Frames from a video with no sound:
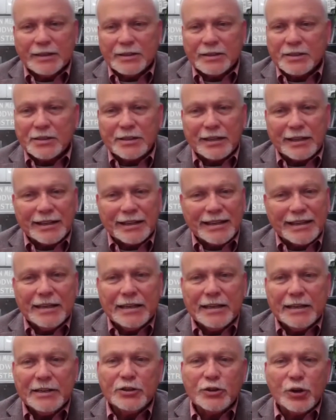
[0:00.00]
but I think
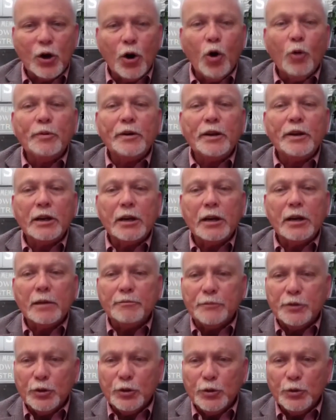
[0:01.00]
it's the key to
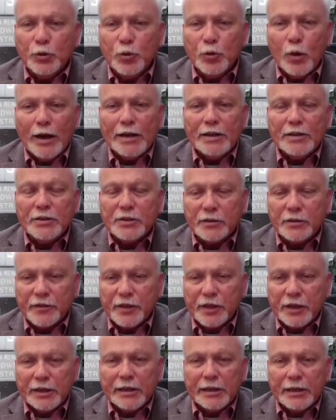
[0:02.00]
opening up new
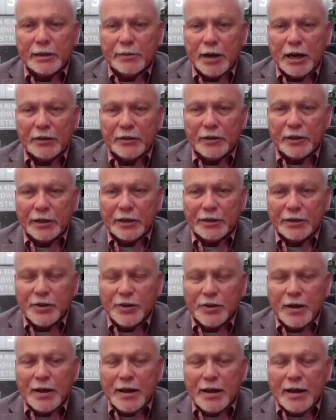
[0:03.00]
ways of thinking
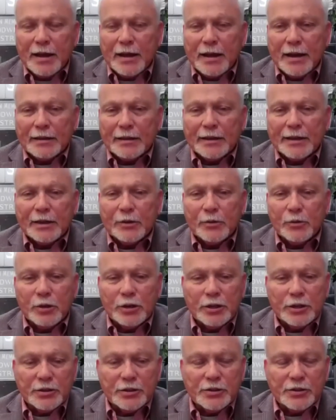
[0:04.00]
about things.
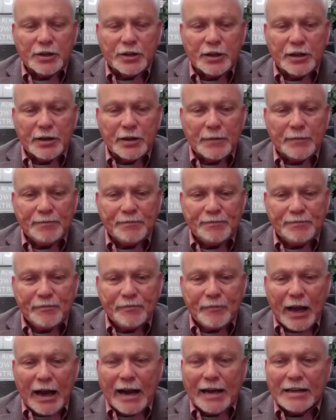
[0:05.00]
I think it was
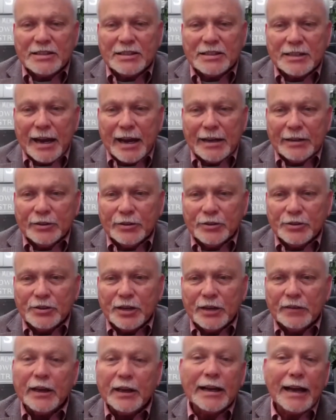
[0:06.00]

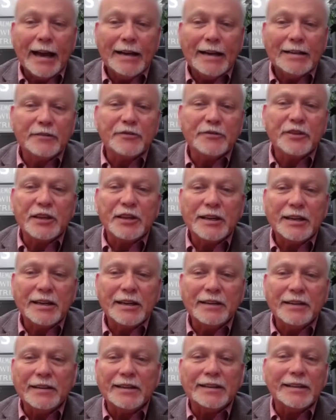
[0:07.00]
Einstein who said, the kind
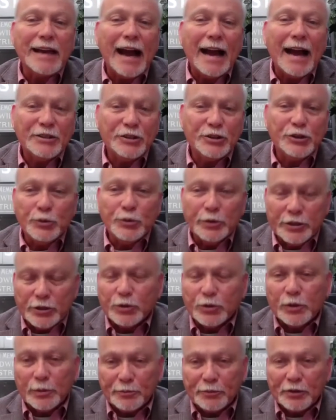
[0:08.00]
of thinking that
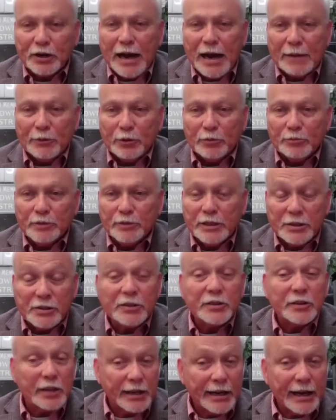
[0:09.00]
got you into a
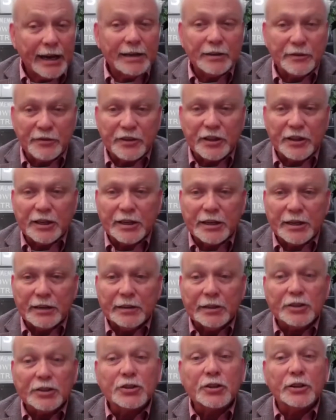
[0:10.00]
problem isn't the kind of
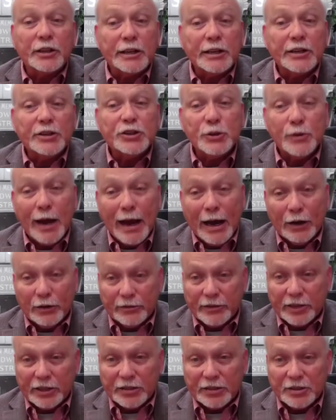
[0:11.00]
thinking that's going to
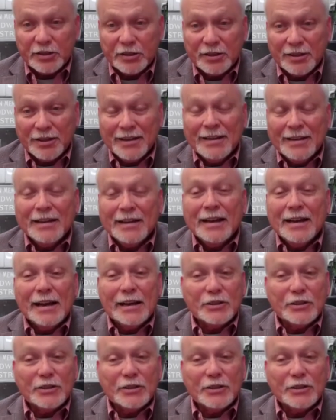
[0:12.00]
get you out of it.